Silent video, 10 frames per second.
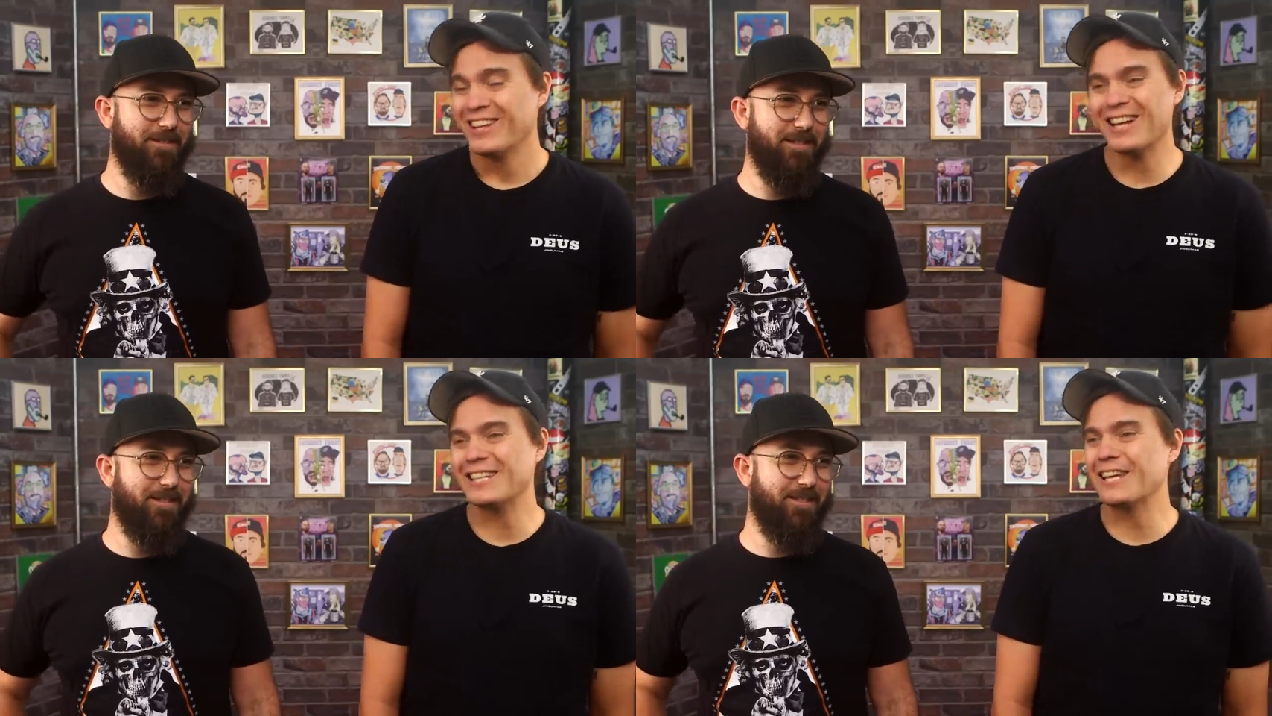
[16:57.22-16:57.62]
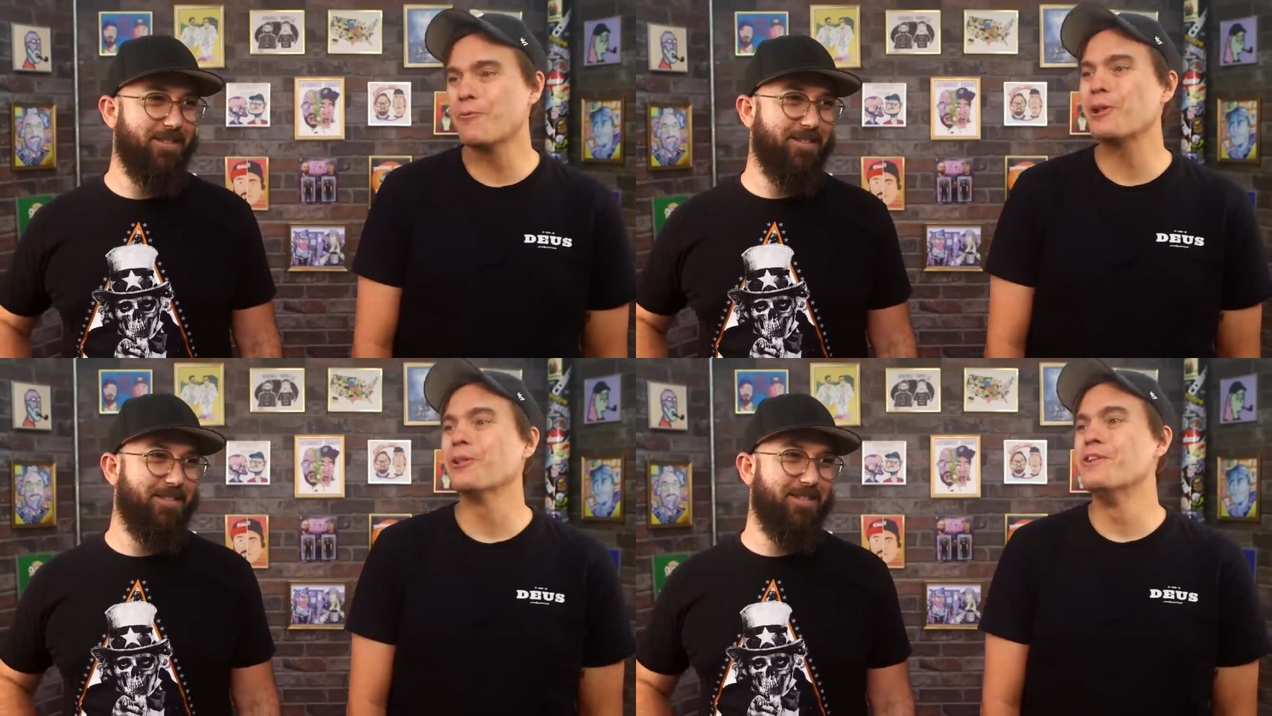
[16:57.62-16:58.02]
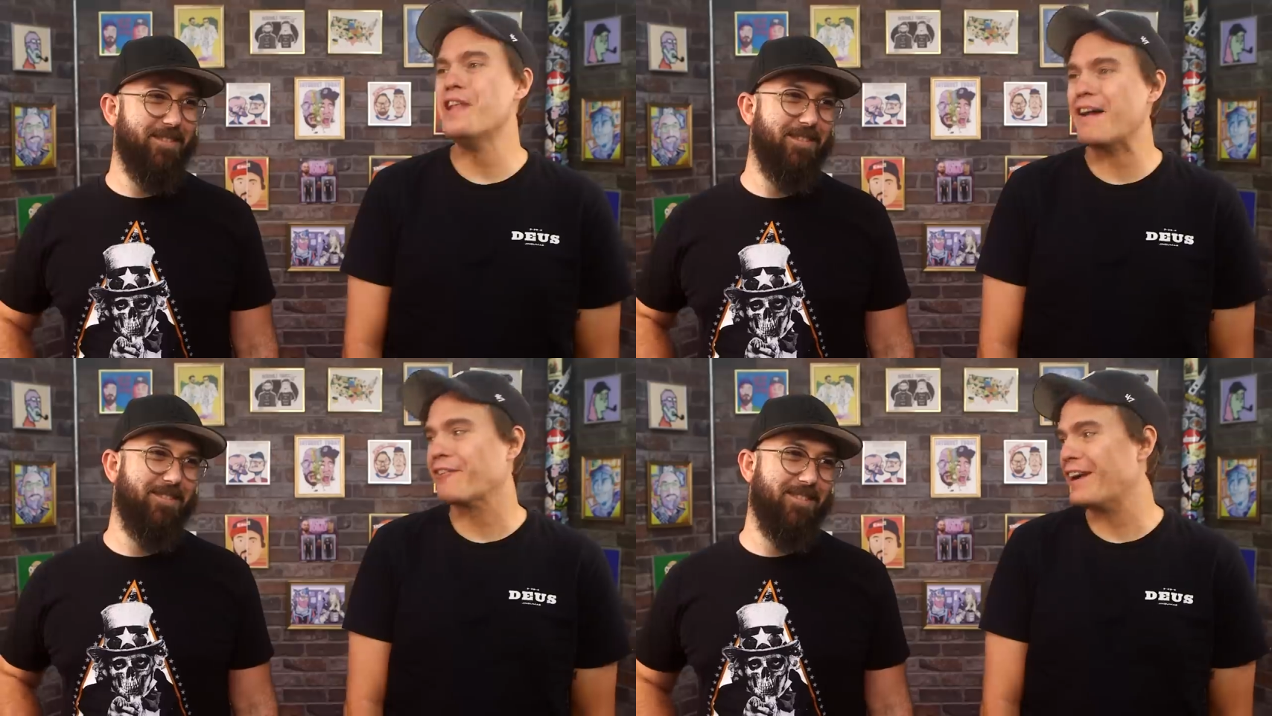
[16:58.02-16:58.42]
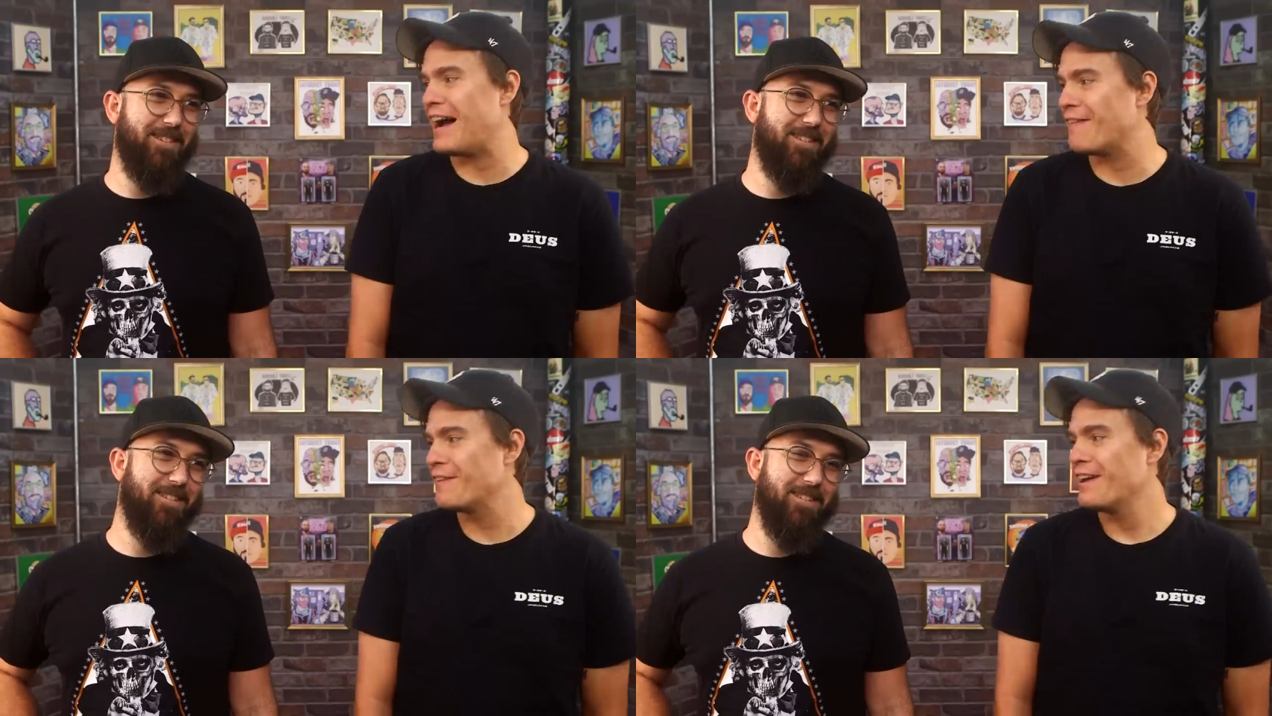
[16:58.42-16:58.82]
Speaker 1: Luckily, we'll never
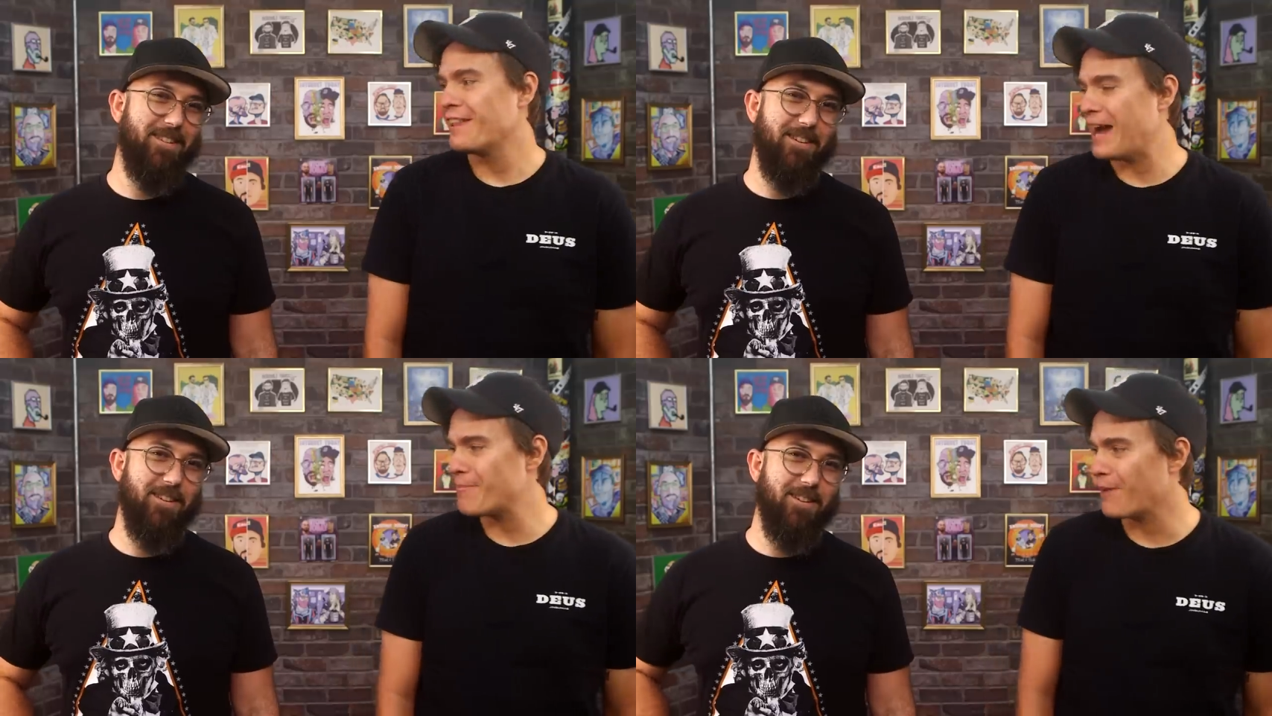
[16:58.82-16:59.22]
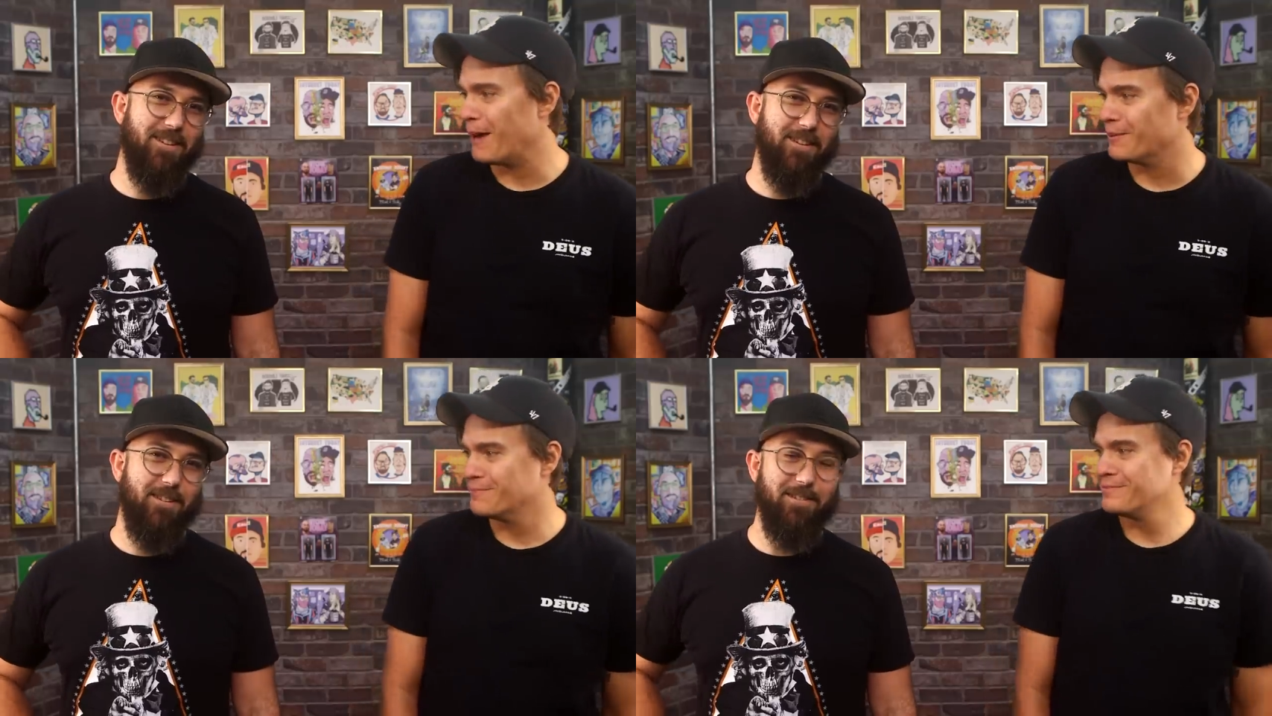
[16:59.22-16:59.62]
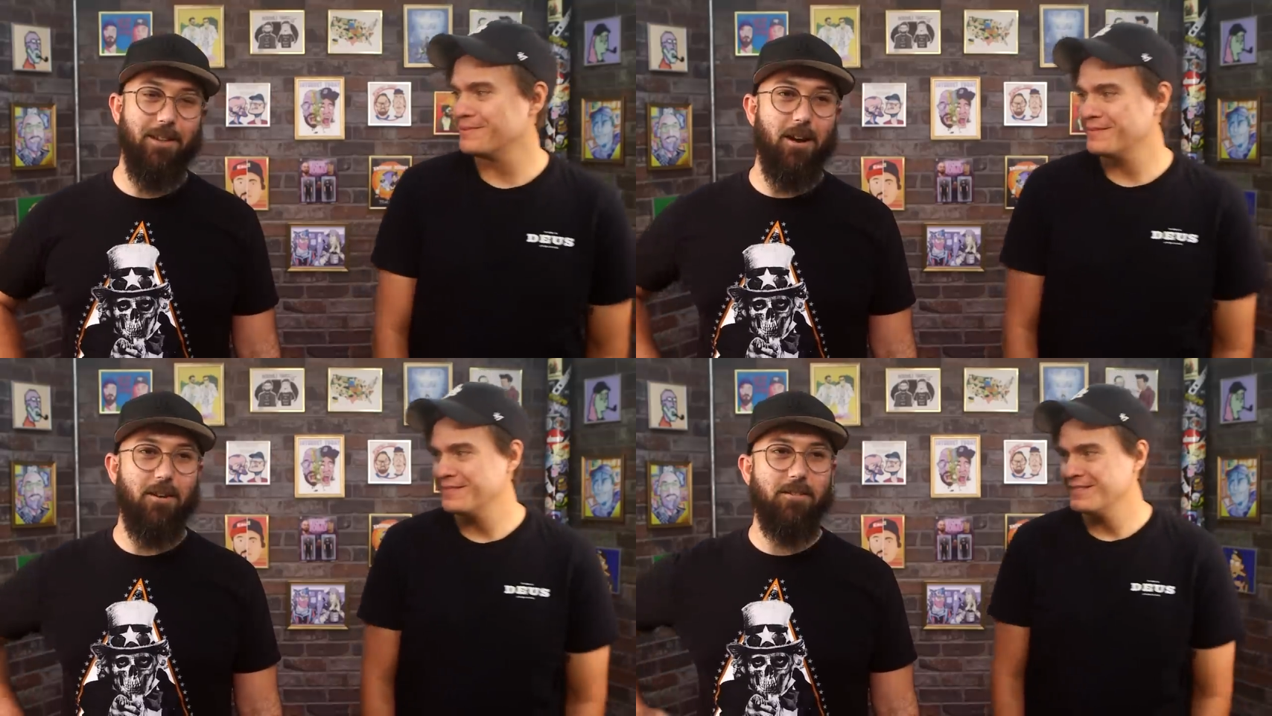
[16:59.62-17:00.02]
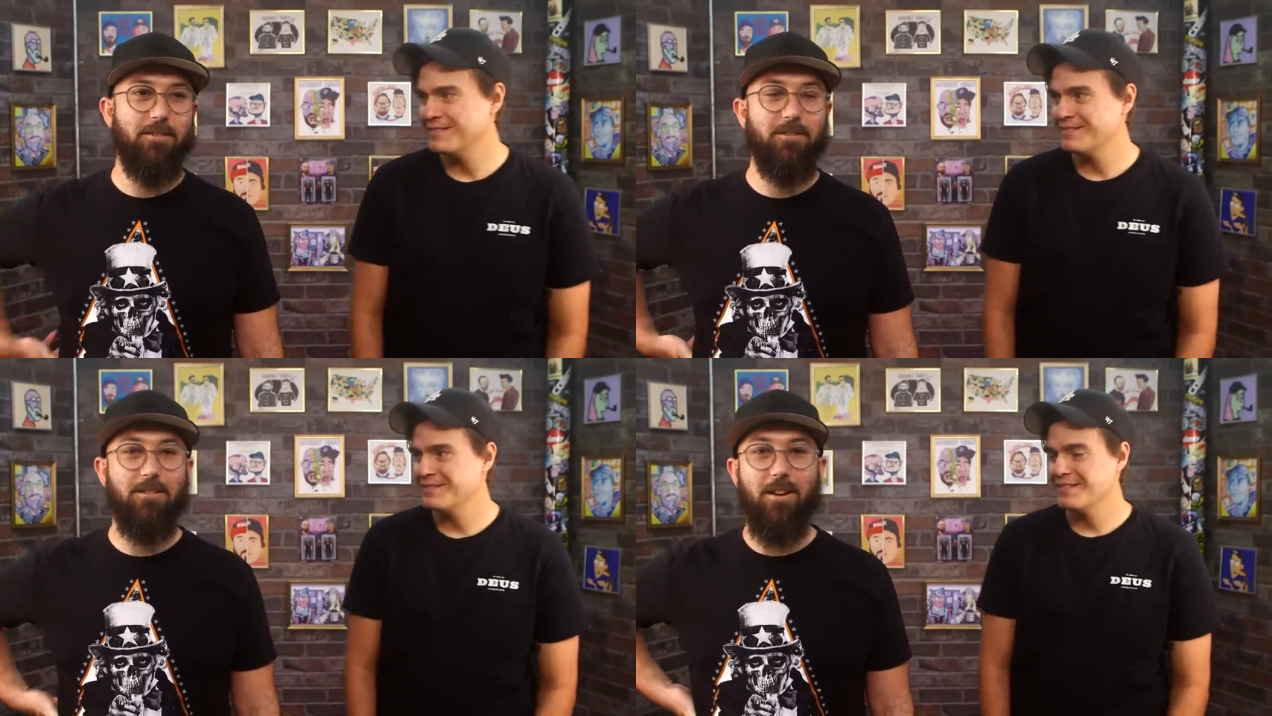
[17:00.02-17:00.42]
have that problem. No,
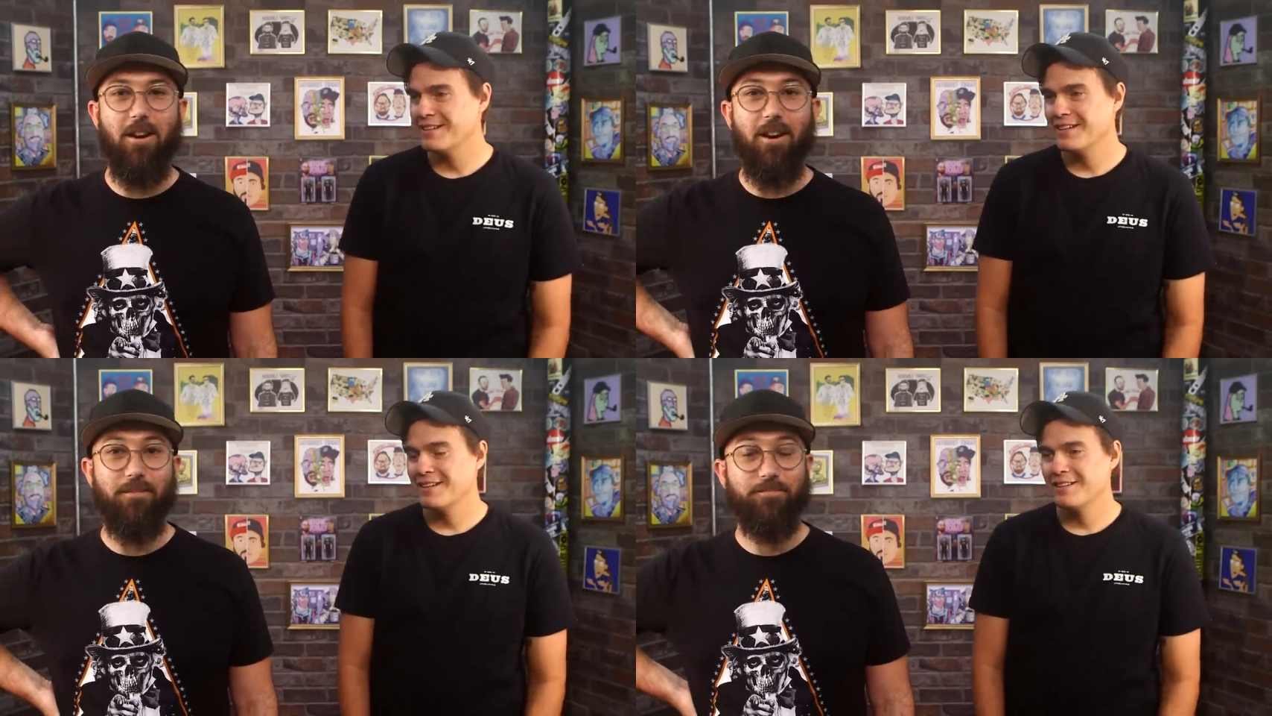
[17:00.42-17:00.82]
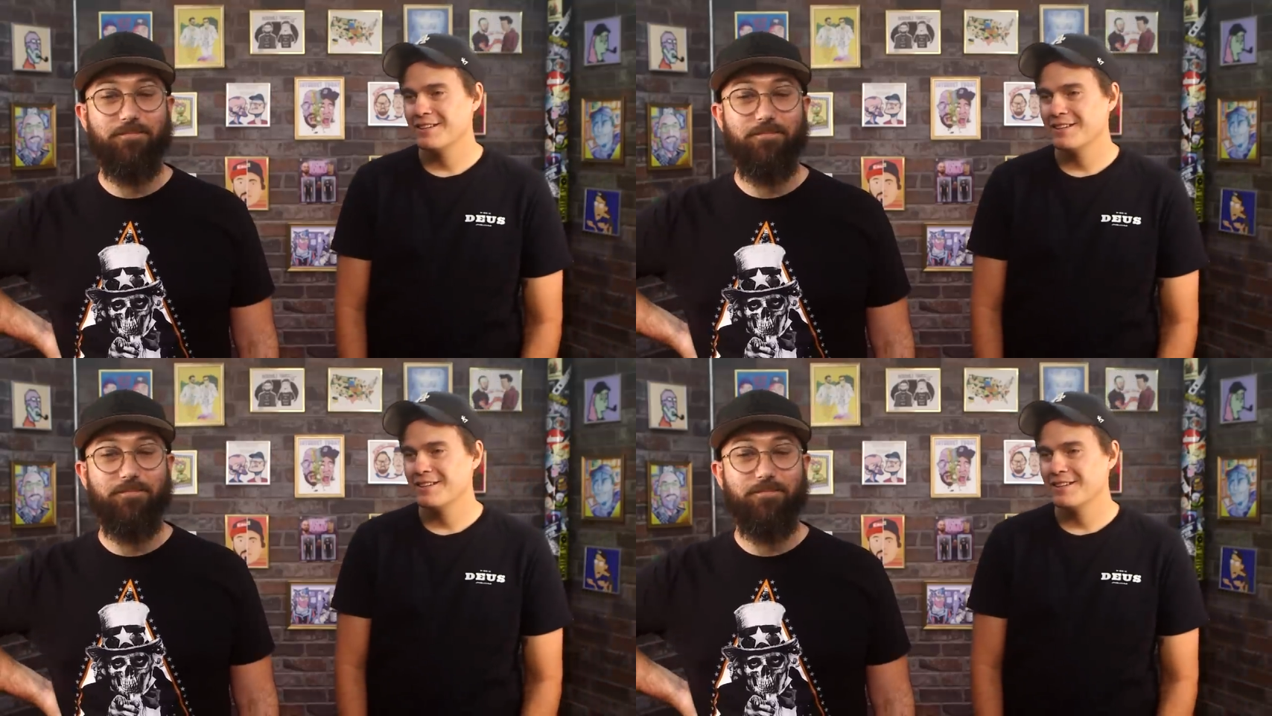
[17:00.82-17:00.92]
no.